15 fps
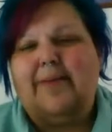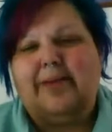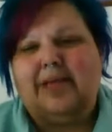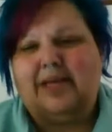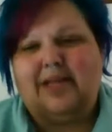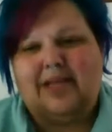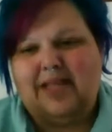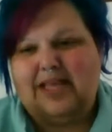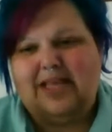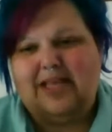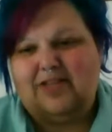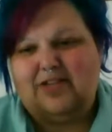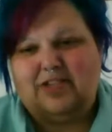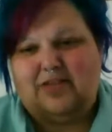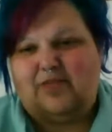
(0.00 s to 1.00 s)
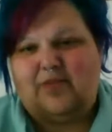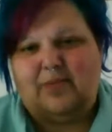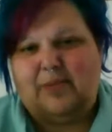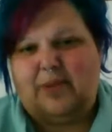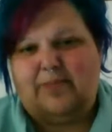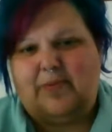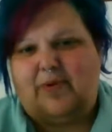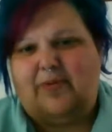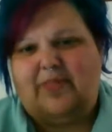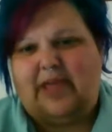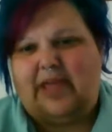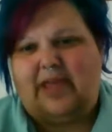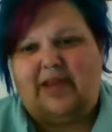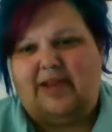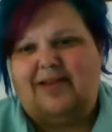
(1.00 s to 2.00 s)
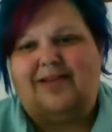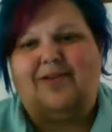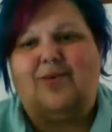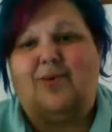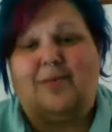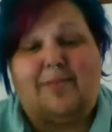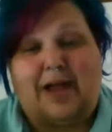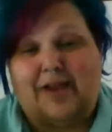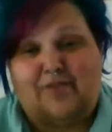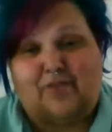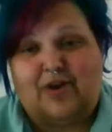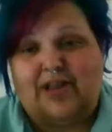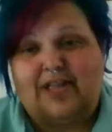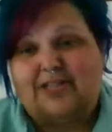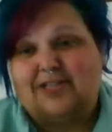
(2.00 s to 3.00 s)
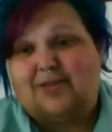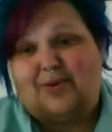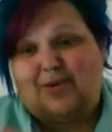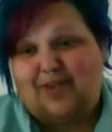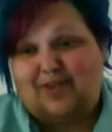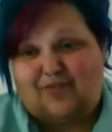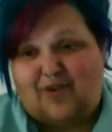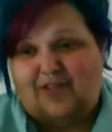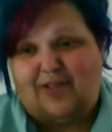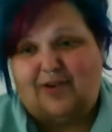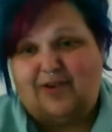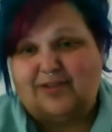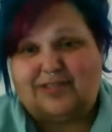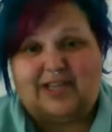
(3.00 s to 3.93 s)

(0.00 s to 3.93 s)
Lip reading: I mean, there's a few people who are my friends who he follows,